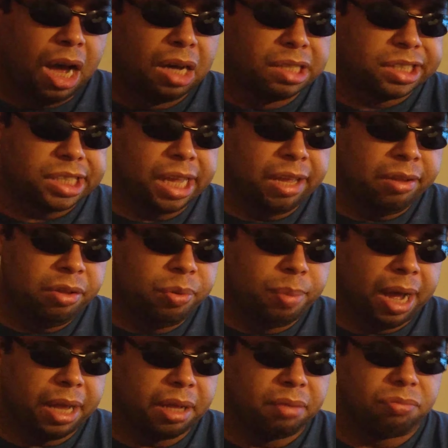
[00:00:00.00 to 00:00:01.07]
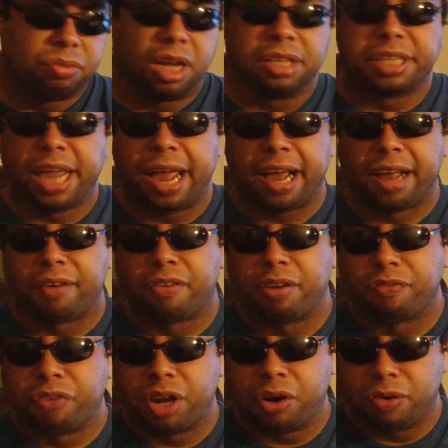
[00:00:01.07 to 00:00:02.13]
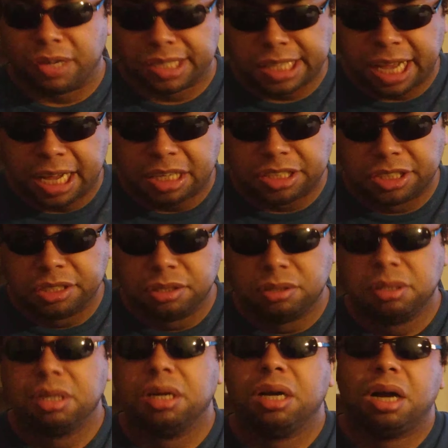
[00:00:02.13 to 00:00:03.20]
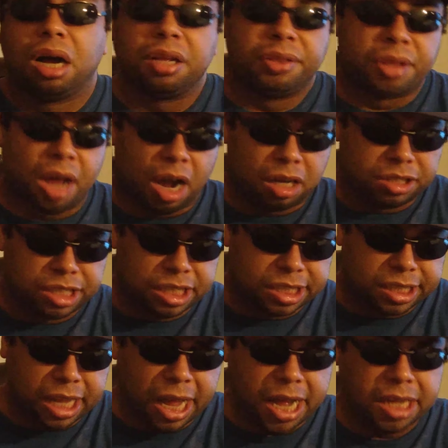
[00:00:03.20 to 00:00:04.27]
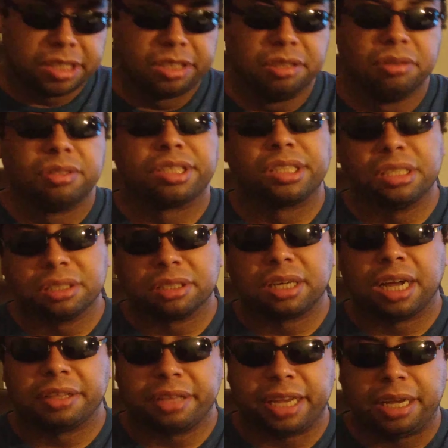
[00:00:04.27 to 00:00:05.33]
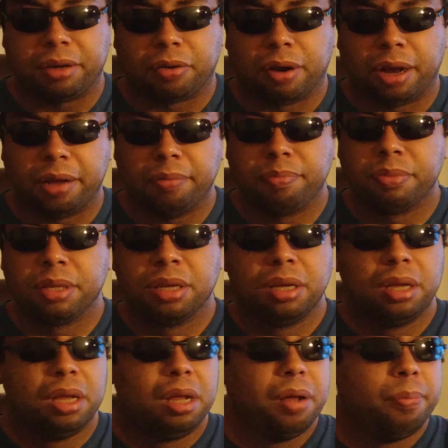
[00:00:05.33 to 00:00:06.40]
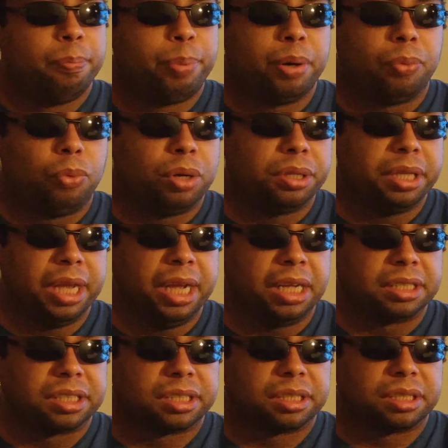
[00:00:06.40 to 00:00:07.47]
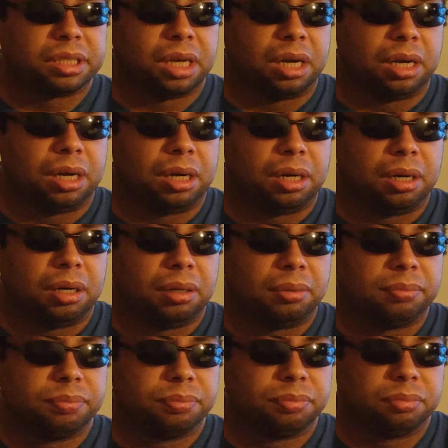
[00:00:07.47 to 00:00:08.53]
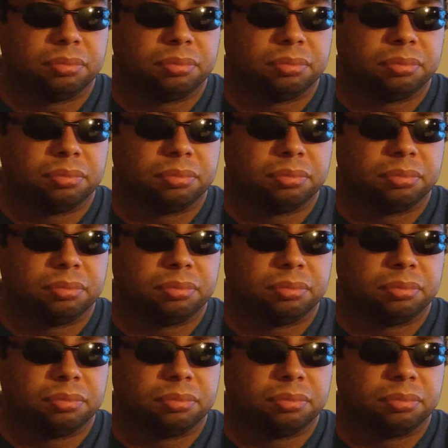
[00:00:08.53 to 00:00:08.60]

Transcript: Understand you might attack a Confederate statue, Nazi statue, something like that, right? But what next? Um,